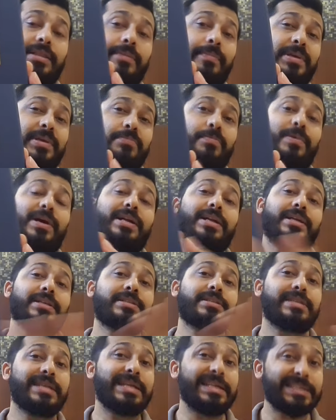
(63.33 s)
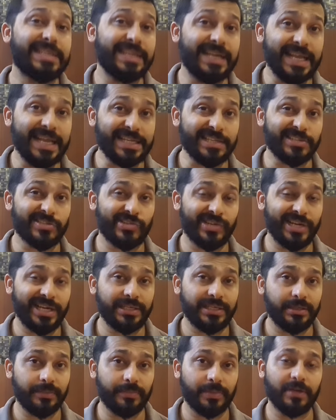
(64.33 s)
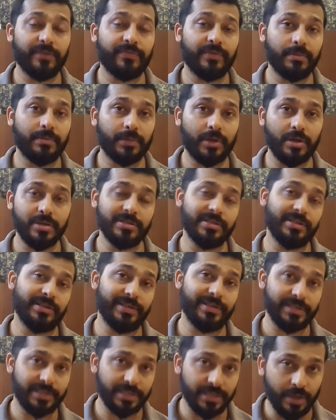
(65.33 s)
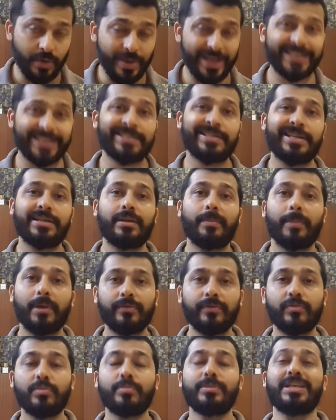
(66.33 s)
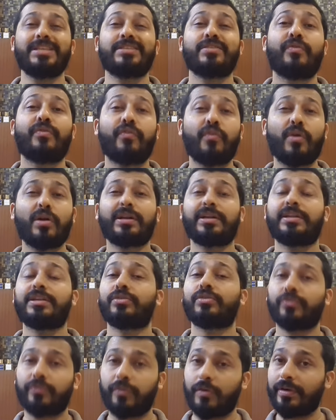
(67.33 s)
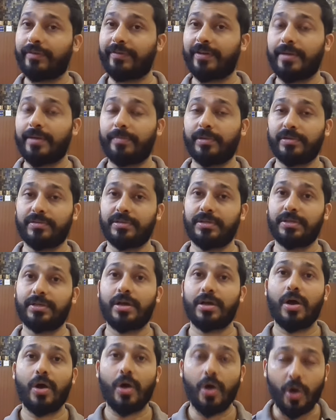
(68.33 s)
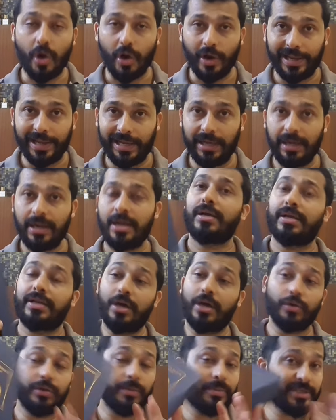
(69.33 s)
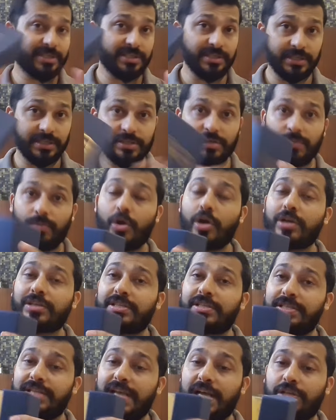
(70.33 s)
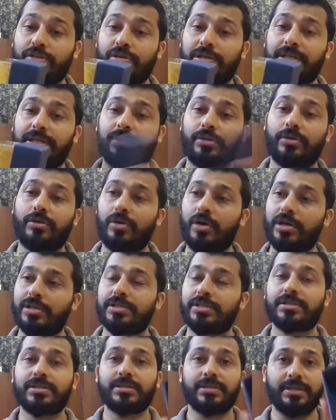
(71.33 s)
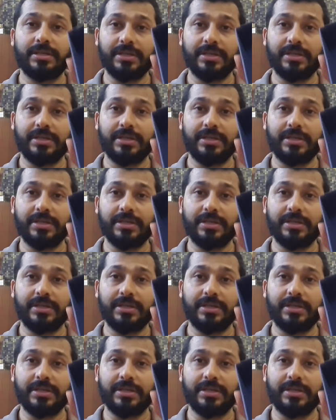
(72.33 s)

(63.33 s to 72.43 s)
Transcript: And the best part is it's an extrait de parfum concentration. Now, extrait de parfum is 40 to 45% oil. Now, the presentation box is actually gorgeous.